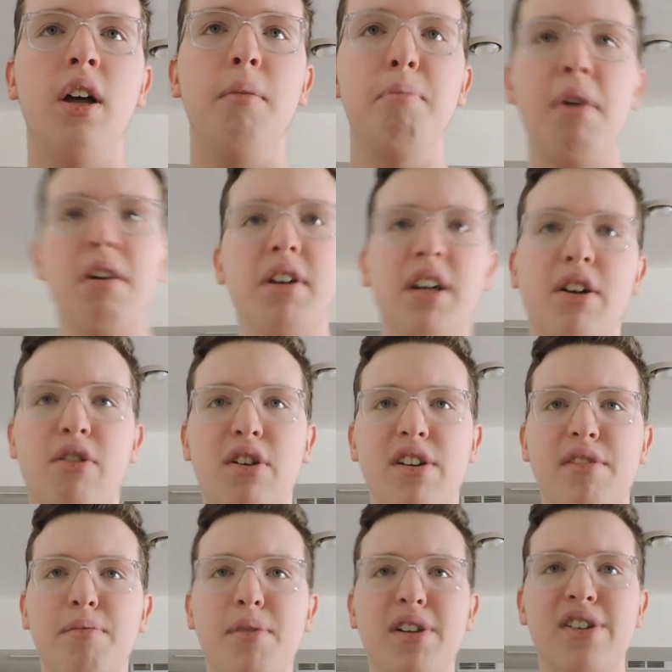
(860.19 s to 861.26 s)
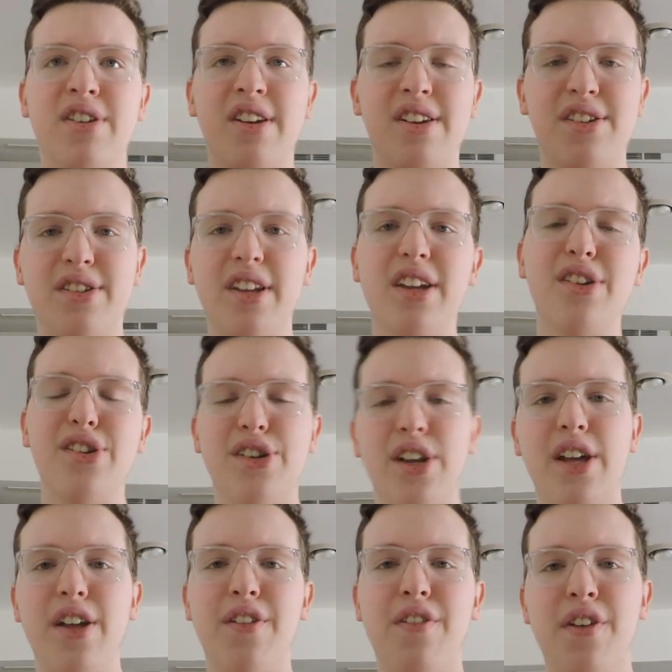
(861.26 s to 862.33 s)
Merry Christmas. Stay
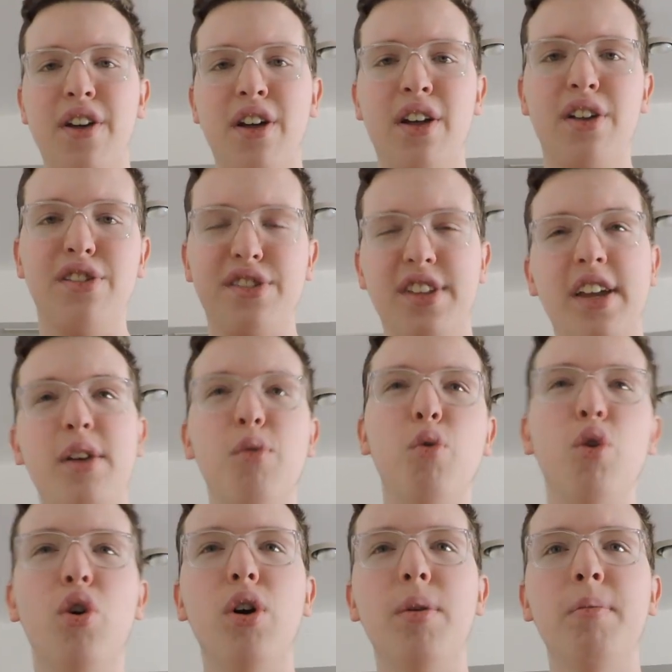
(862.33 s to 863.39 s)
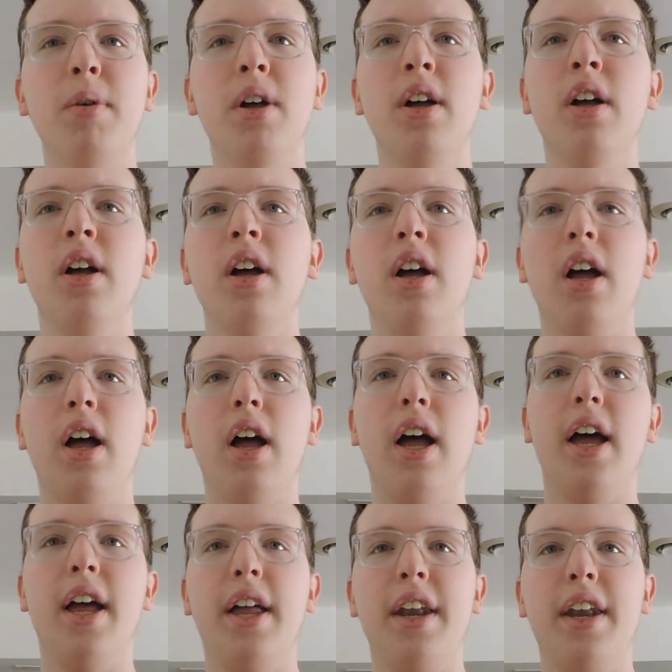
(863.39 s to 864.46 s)
safe. Stay warm.
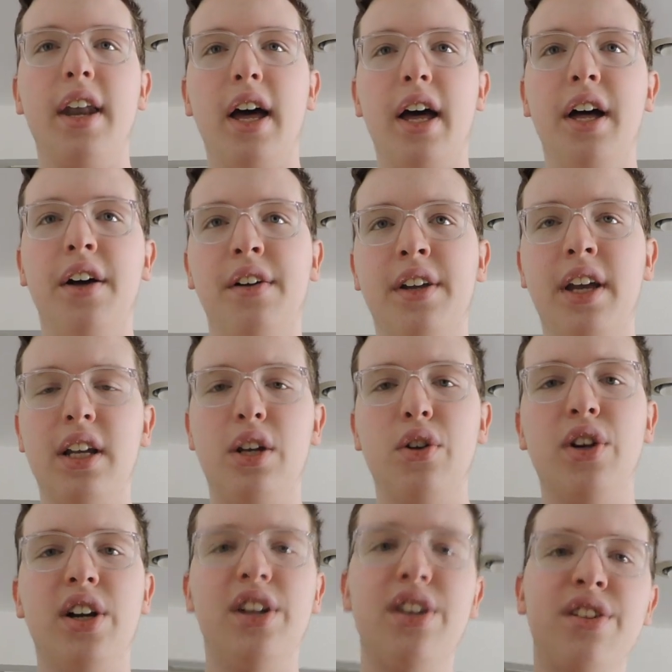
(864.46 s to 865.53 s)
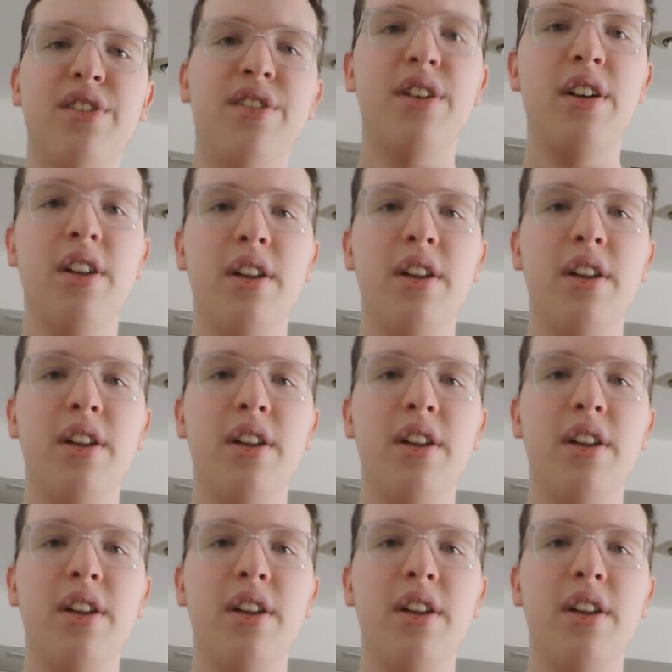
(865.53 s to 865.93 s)
And I'll catch you guys